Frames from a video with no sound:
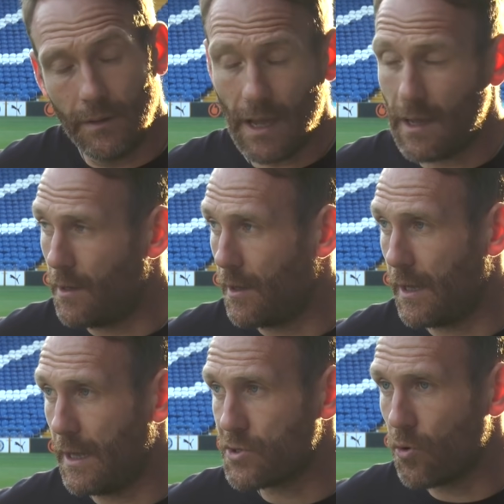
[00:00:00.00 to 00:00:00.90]
Yeah, look,
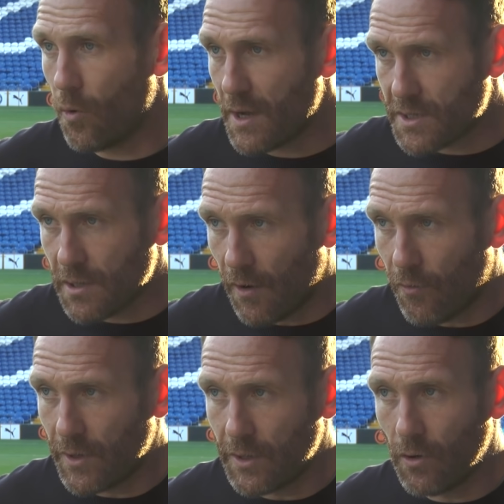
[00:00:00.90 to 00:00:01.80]
it's always tough
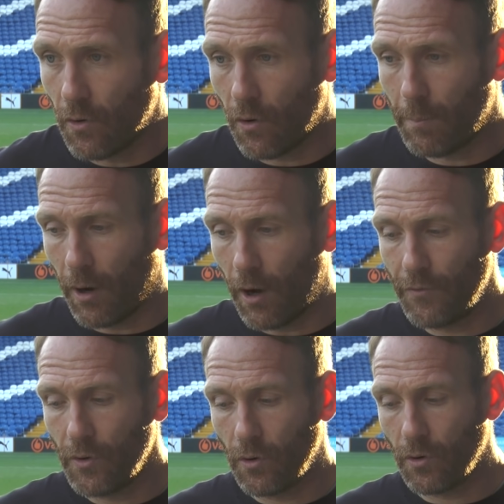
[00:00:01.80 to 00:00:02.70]
when you're part
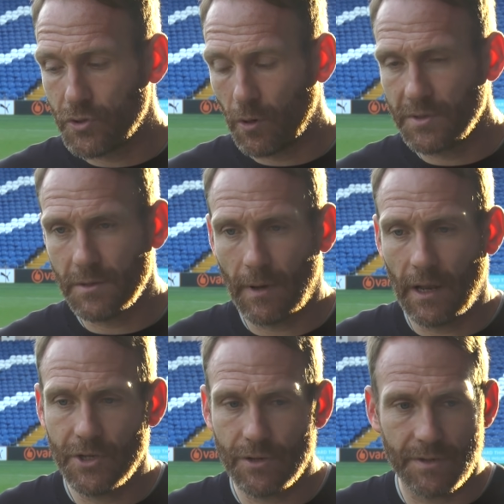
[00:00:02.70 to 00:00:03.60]
of your job as a
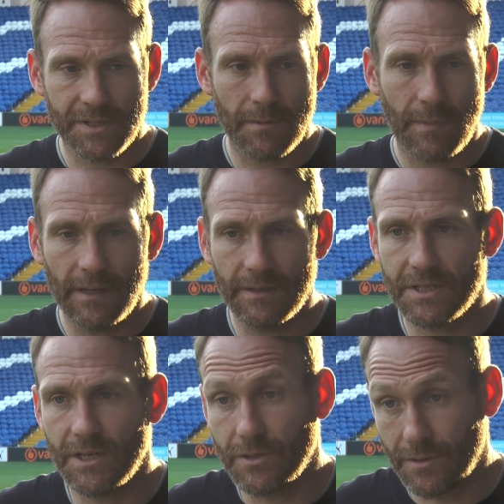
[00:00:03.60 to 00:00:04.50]
manager is to make
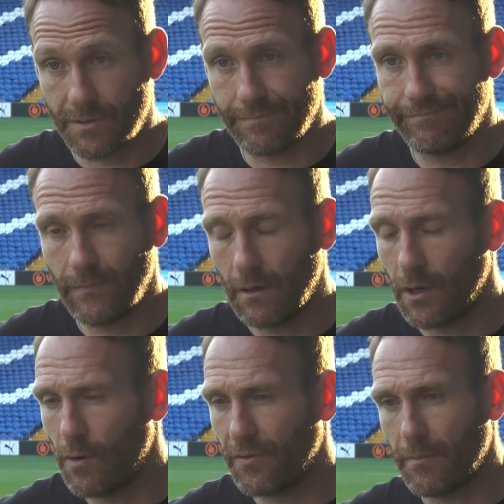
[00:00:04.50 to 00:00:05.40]
decisions. You know,
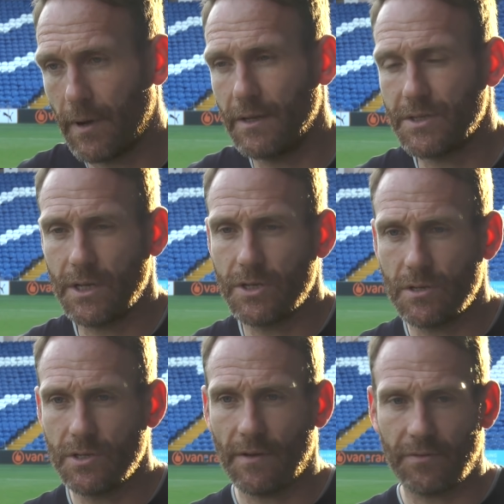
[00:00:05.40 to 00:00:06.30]
you have to make
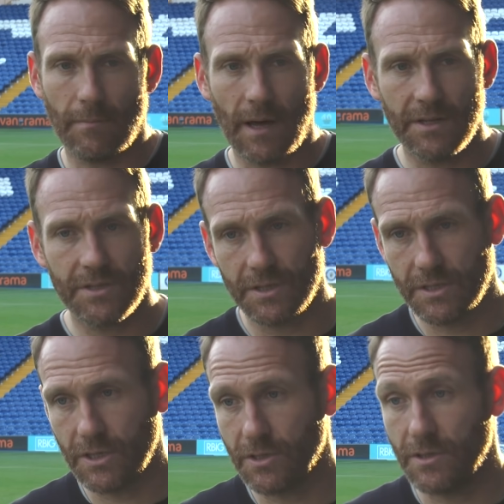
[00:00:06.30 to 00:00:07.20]
decisions, you have to manage the
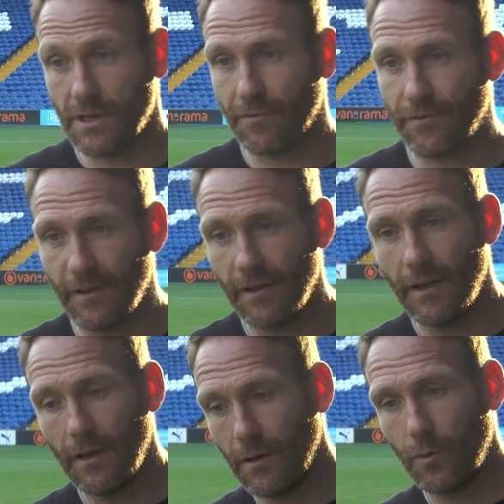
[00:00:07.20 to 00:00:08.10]
decisions, you have to,
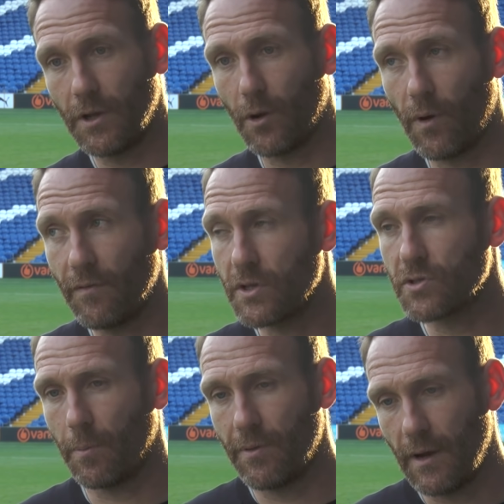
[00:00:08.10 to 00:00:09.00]
you know, whether you're
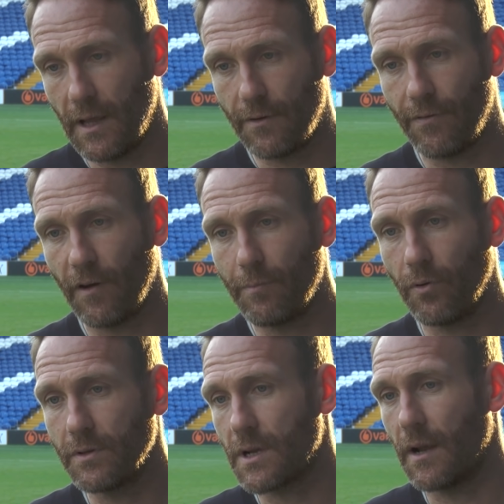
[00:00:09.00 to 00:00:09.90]
top of the league 5
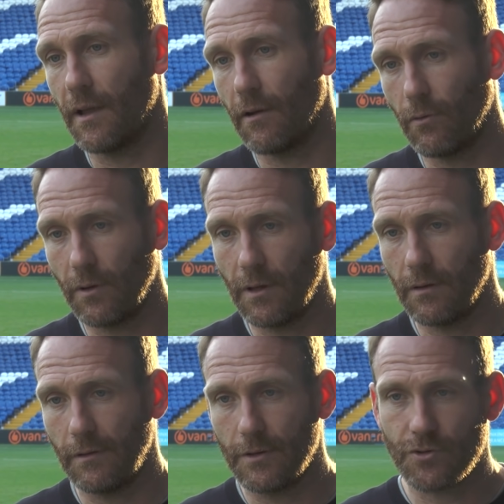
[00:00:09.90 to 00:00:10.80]
points clear or you're
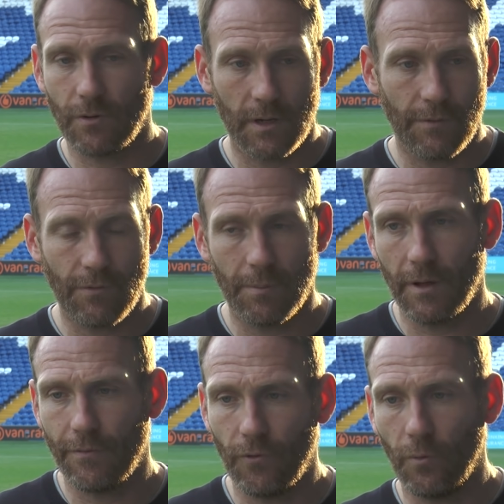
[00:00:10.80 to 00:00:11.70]
struggling for a
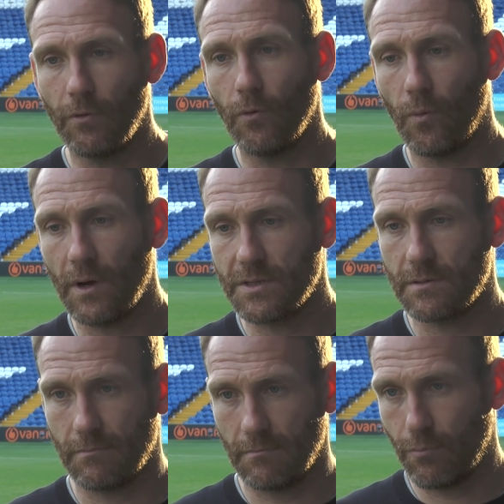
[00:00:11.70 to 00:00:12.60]
bit of form, you're always
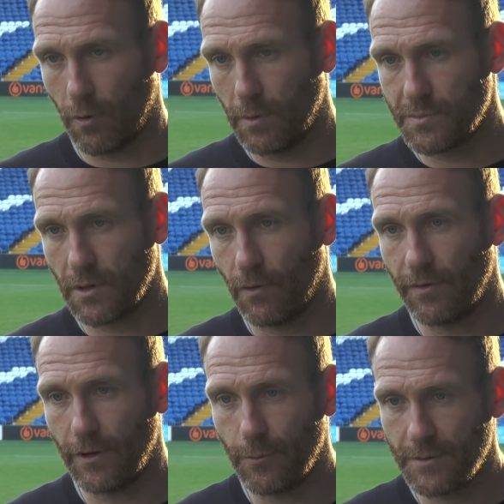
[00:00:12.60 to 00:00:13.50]
problem
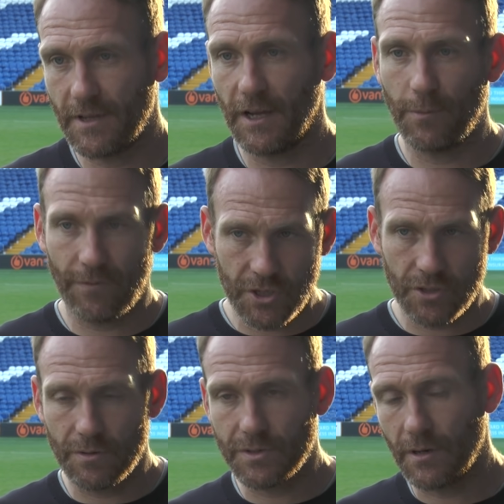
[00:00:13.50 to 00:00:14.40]
solving, you're always dealing with
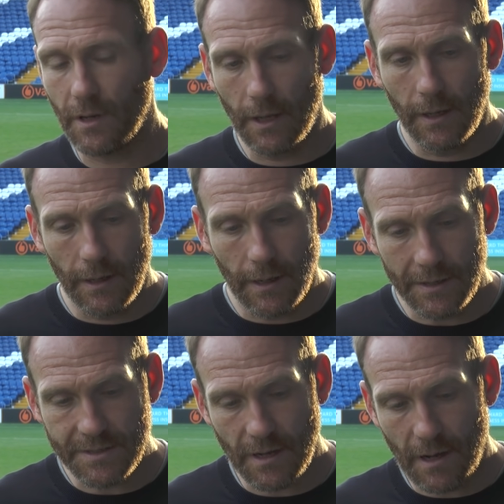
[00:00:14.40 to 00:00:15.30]
issues.
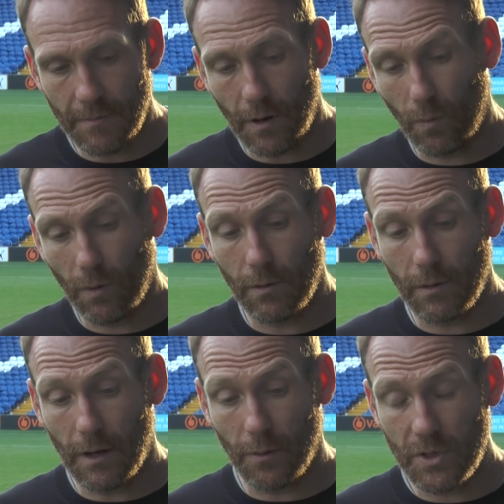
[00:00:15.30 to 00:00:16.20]

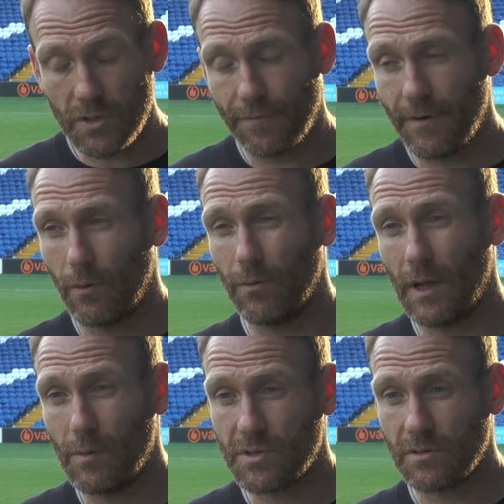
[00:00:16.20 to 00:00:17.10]
And we just felt
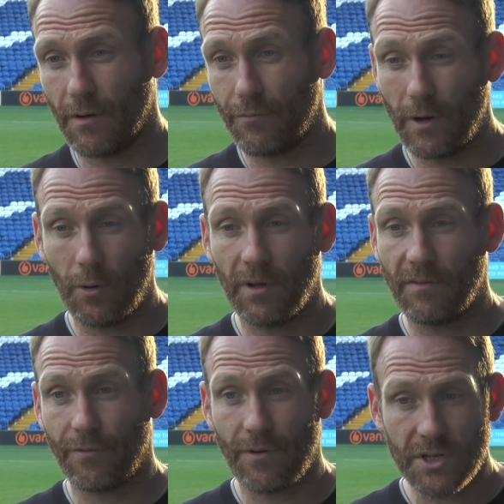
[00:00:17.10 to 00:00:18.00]
that it was time for a little bit
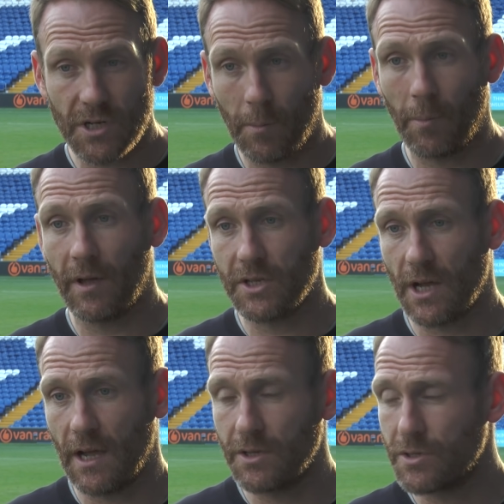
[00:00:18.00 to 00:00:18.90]
of a freshen up, a bit of
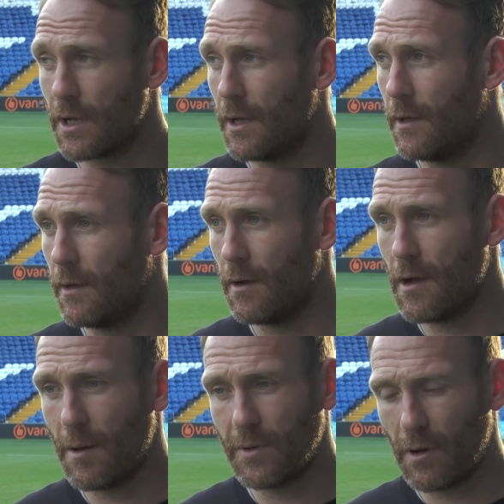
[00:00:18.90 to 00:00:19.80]
change.
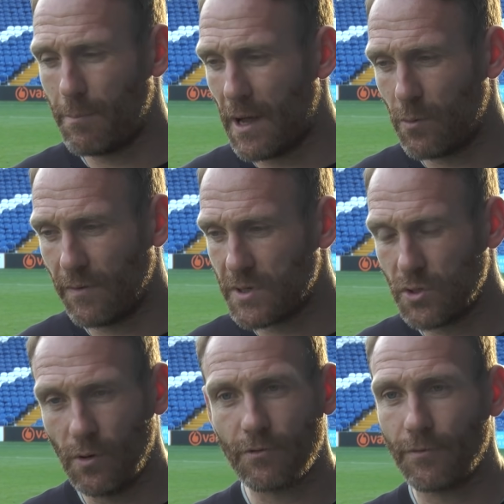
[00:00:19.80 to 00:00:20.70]
You know, Ben with his
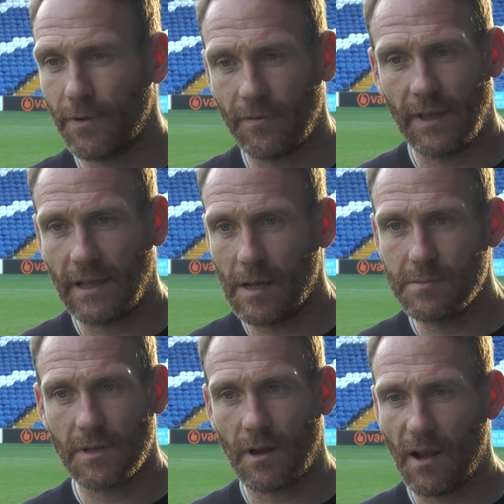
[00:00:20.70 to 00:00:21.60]
250
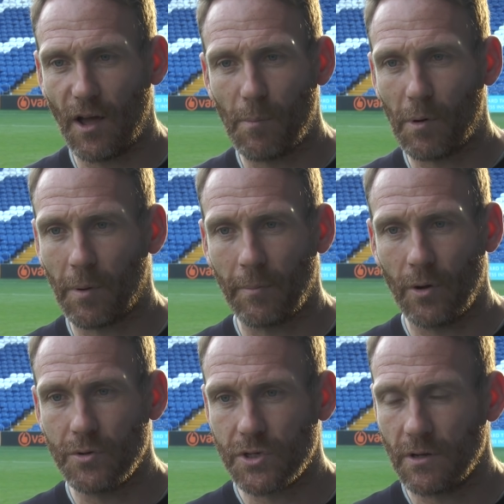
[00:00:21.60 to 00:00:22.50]
games at the club, a
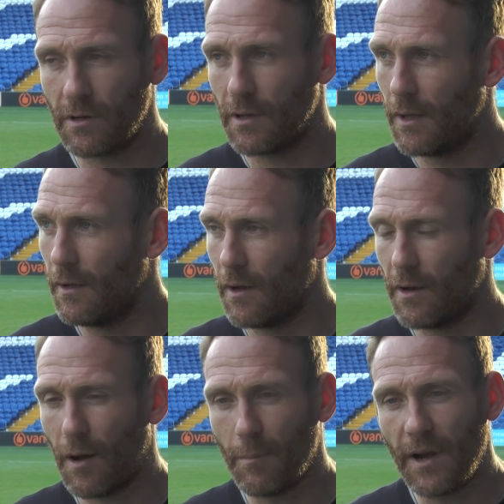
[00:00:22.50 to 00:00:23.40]
promotion,
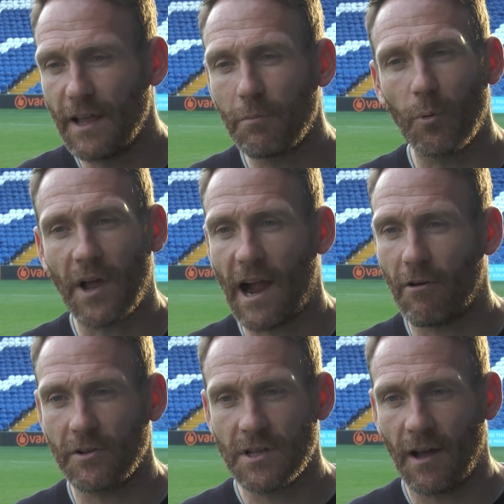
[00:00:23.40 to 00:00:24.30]
an unbelievable
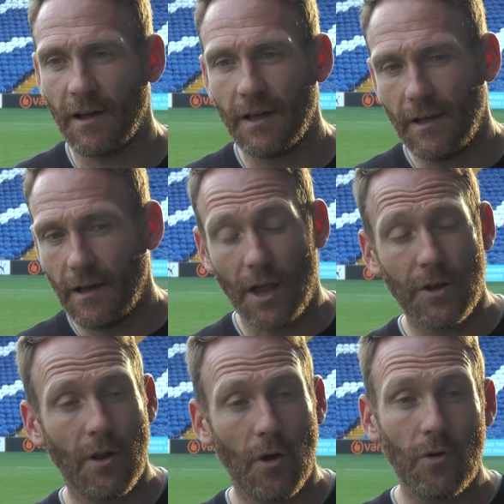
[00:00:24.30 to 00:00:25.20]
character,
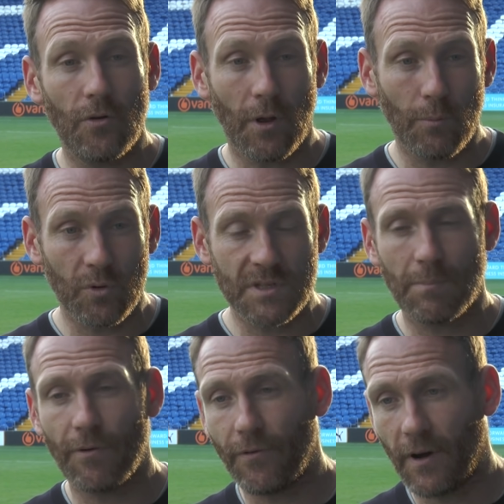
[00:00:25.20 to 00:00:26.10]
and none more
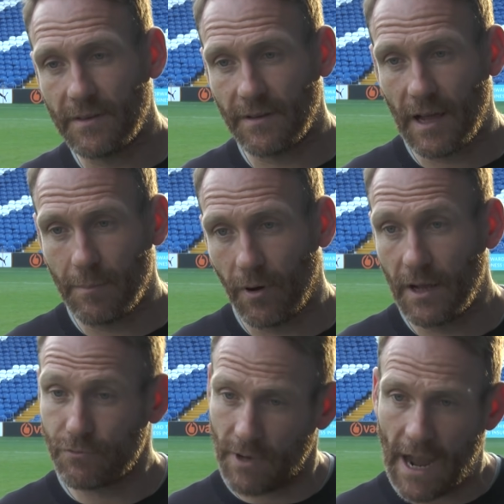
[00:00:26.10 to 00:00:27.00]
typified today by
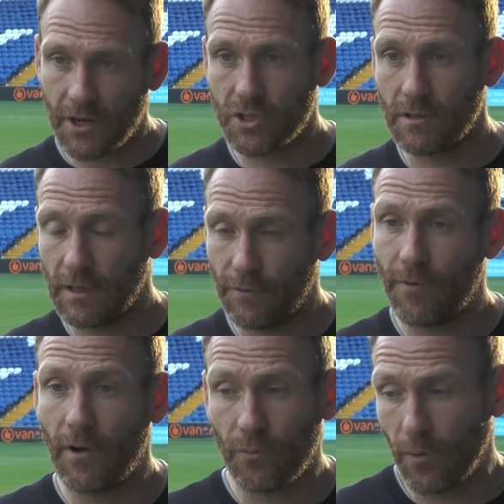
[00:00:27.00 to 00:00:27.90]
his reaction. His
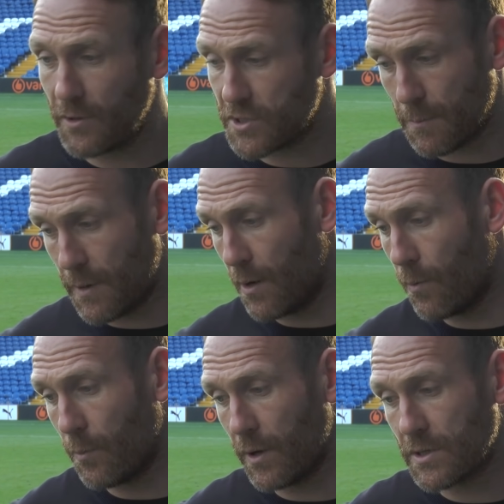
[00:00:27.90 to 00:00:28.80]
first words to me
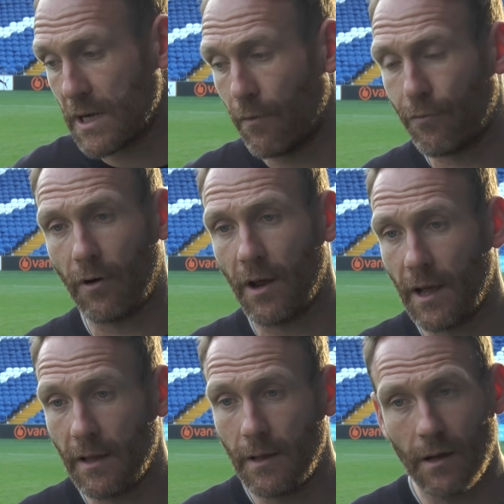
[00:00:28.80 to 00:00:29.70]
when we chat on
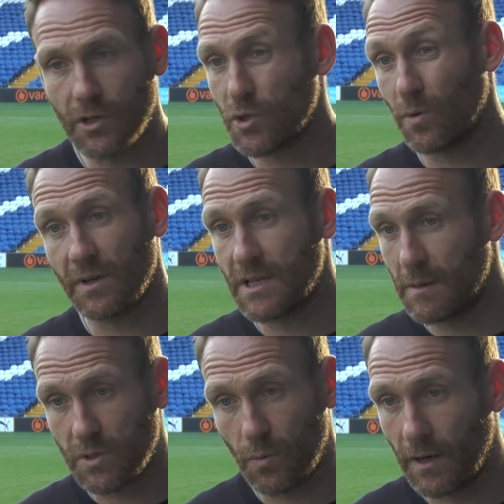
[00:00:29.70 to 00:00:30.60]
Friday, I just want the
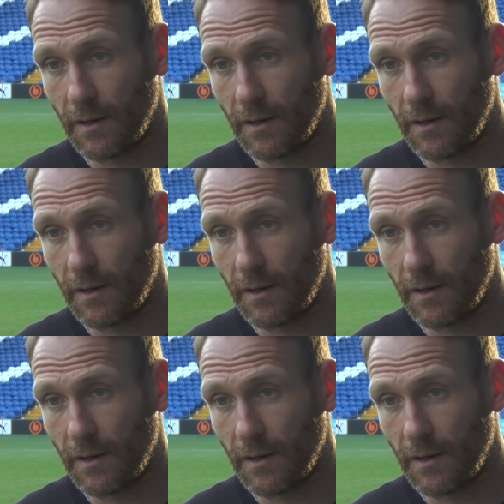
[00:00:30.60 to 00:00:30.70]
team to win.